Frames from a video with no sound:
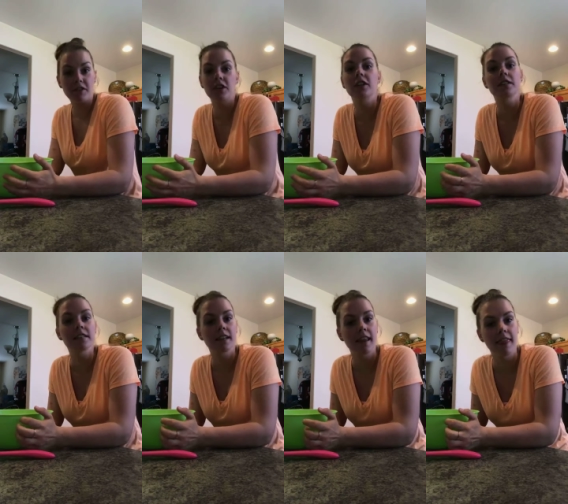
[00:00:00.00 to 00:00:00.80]

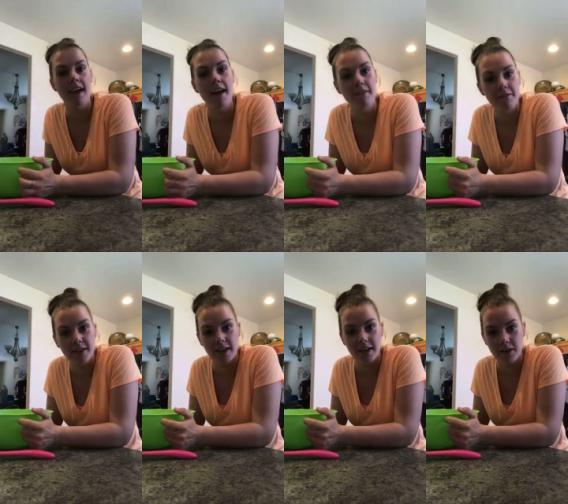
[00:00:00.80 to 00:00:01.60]
first live
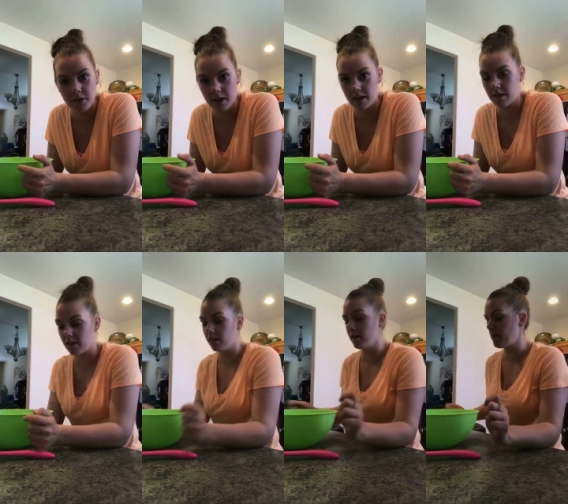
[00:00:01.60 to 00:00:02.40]
video
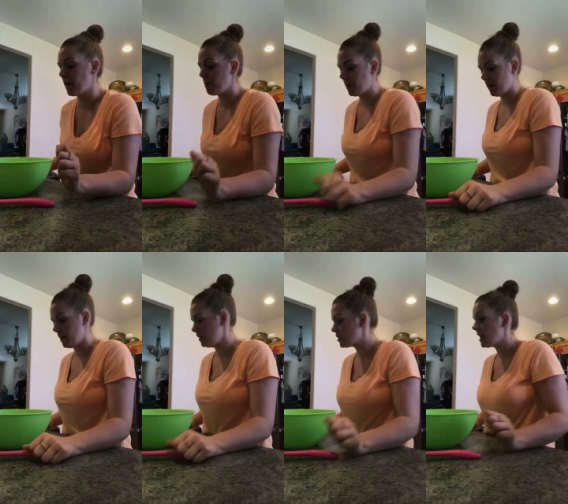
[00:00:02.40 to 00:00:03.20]
here on my
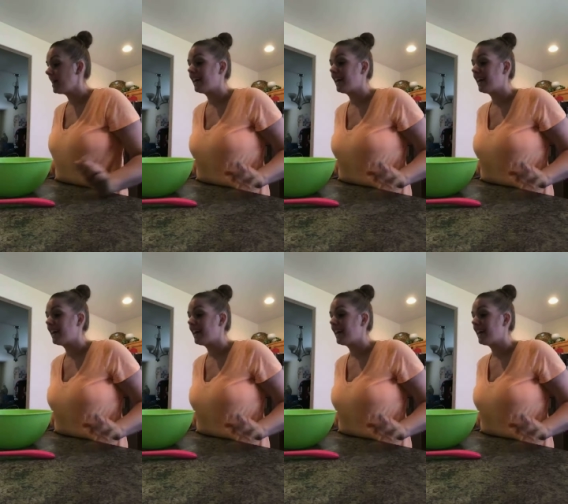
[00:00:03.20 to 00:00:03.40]
page,